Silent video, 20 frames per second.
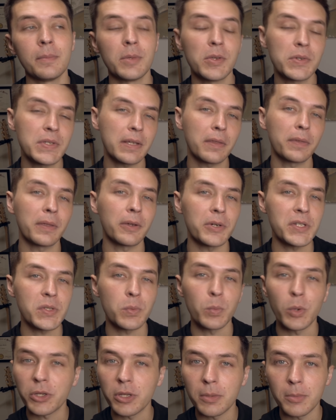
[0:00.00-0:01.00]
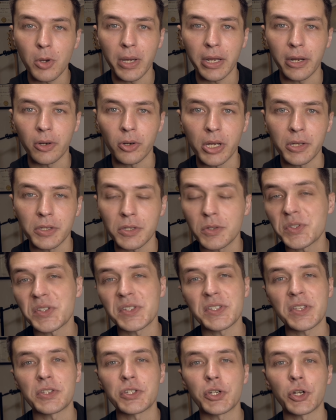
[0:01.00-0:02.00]
Music theorist William O'Hara
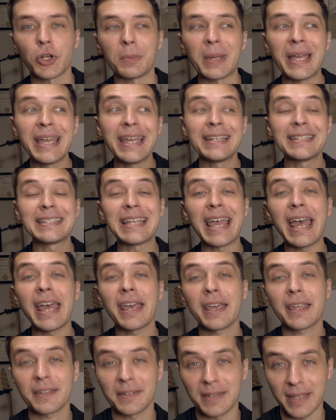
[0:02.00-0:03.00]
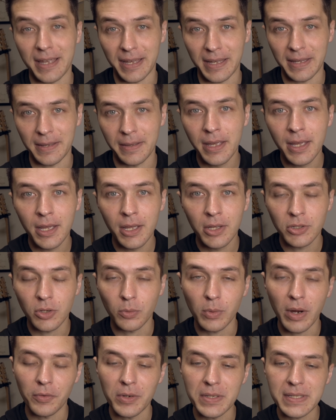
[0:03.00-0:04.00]
uses the term Techne
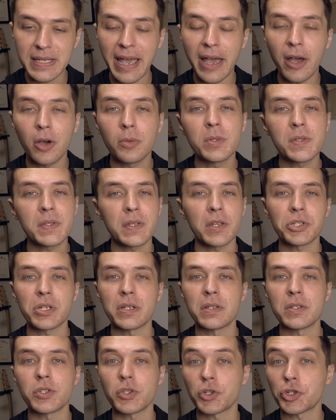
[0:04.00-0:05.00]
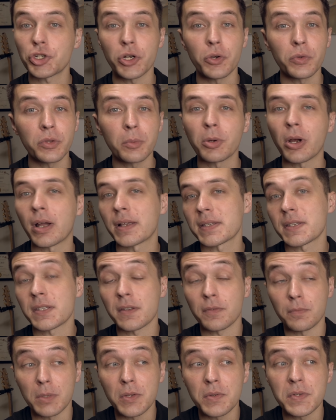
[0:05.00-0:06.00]
to reference how musicians show the process
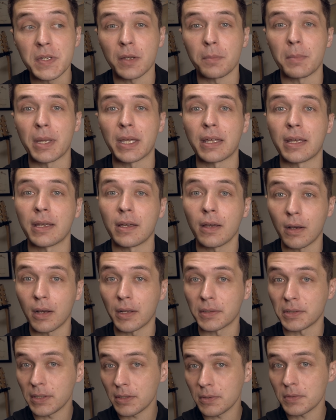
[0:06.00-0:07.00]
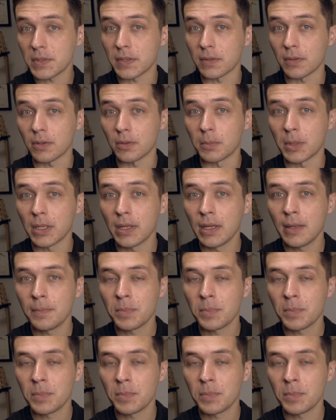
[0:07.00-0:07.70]
of music making on YouTube.